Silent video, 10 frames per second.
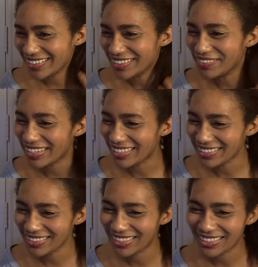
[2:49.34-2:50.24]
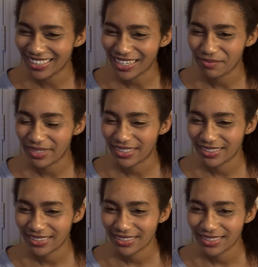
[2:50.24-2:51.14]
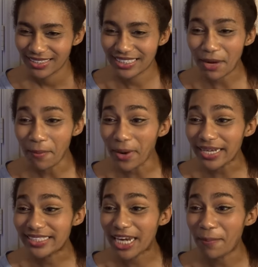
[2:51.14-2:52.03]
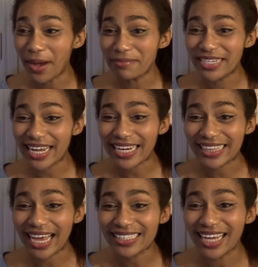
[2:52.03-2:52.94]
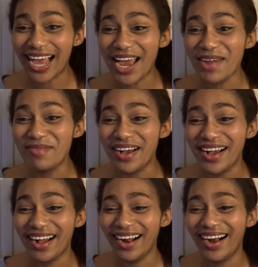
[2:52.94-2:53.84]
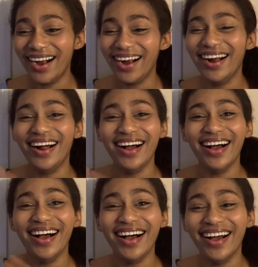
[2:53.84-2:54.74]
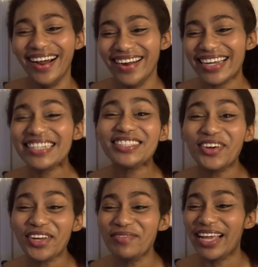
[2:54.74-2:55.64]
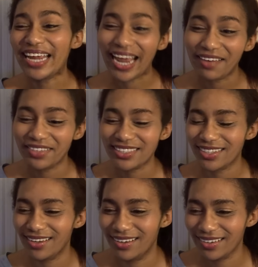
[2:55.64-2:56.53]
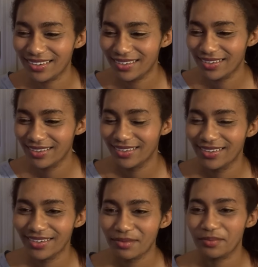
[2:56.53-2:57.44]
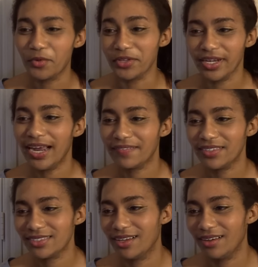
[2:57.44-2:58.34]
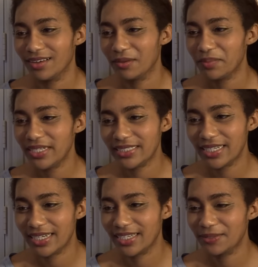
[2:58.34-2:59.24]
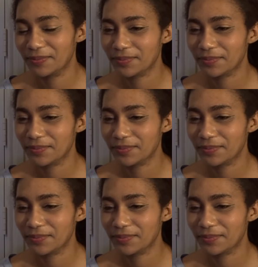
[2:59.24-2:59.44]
Oh my gosh, they're such a hot mess. J wait, J Bomb did it that time! It took him like half the song. More than half the song, but he did it.